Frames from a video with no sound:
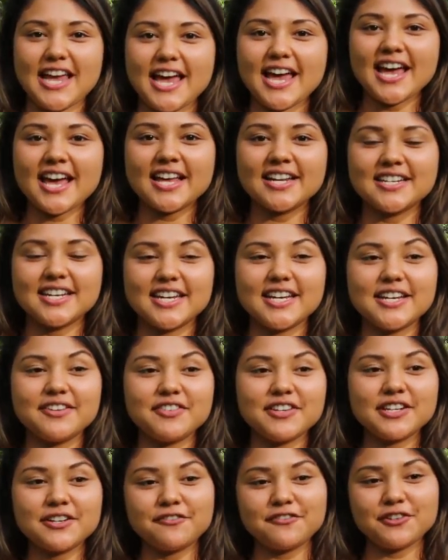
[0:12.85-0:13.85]
And
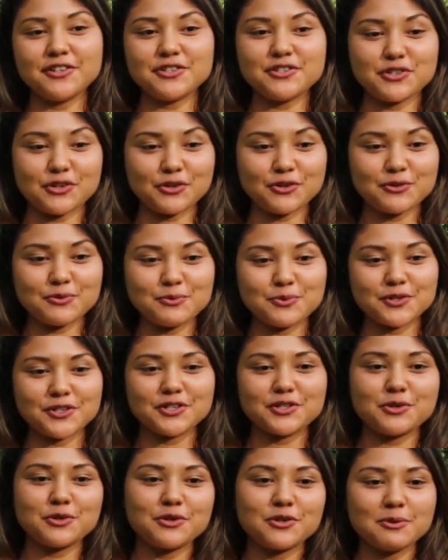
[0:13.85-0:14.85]
even if you don't
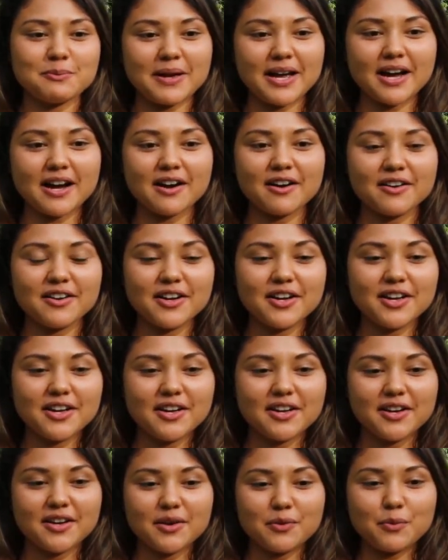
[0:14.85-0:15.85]
want to talk about
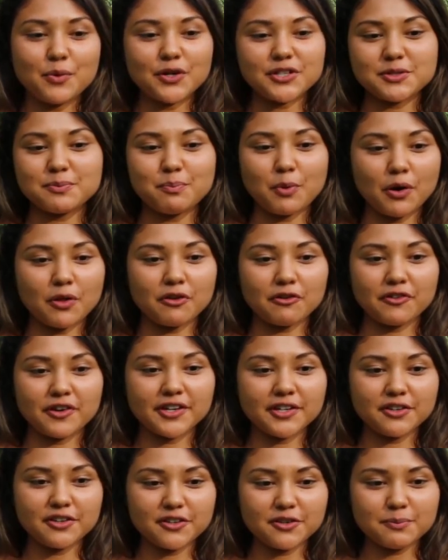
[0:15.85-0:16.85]
what's
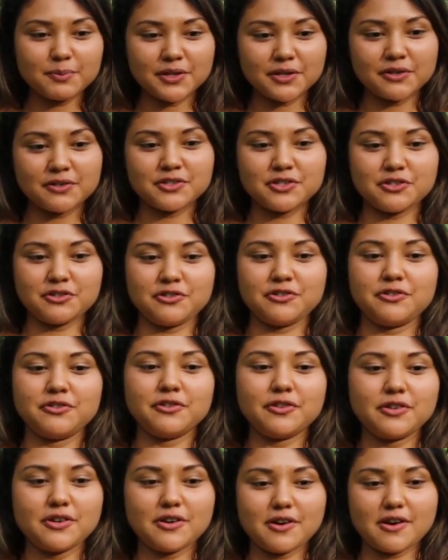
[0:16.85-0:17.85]
bothering you because
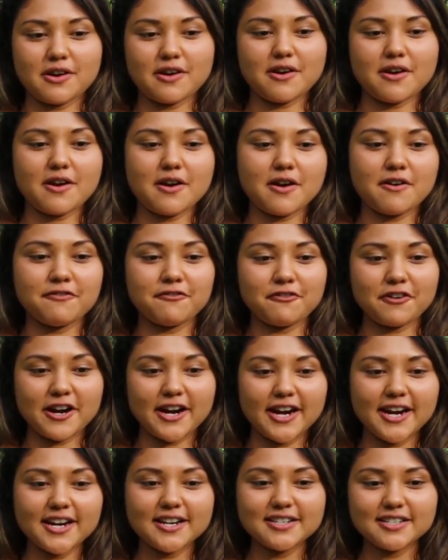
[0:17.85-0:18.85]
you're
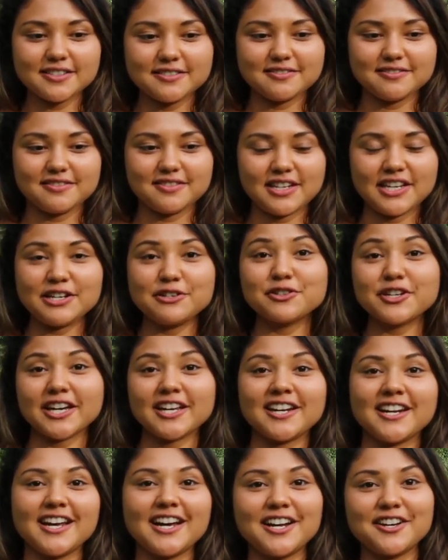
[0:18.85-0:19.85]
afraid, he'll
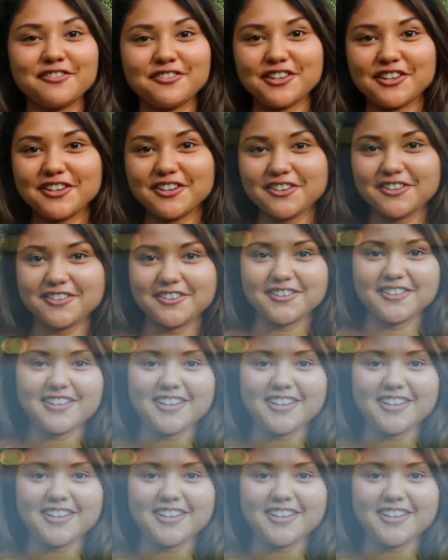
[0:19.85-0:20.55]
get it out of you.